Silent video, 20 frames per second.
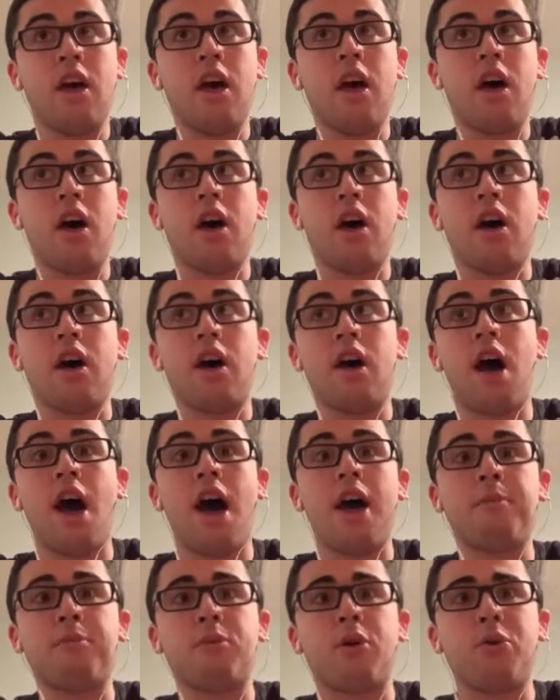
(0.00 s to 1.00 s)
Uh,
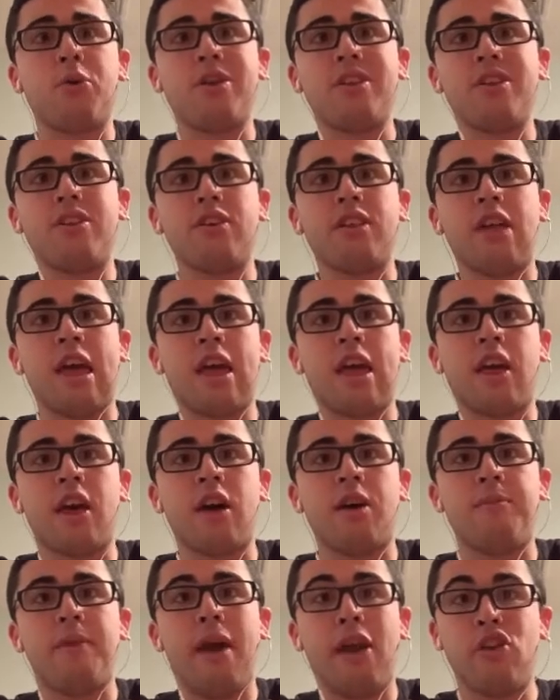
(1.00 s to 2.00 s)
I'm going to like
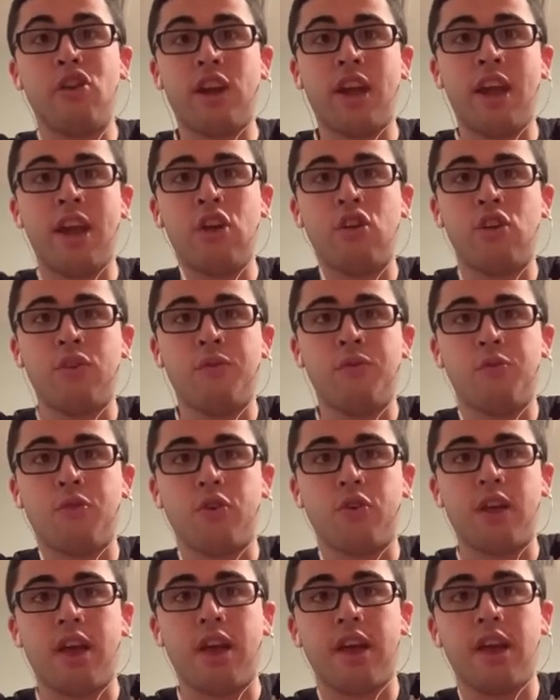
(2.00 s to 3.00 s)
um, education
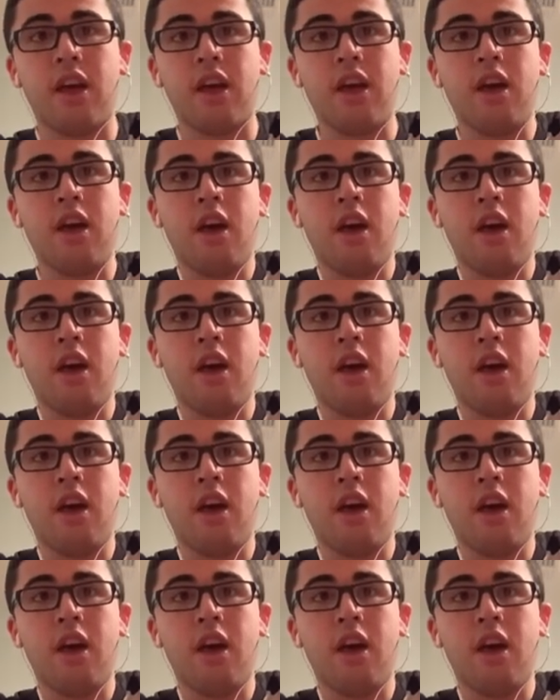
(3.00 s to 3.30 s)
for like,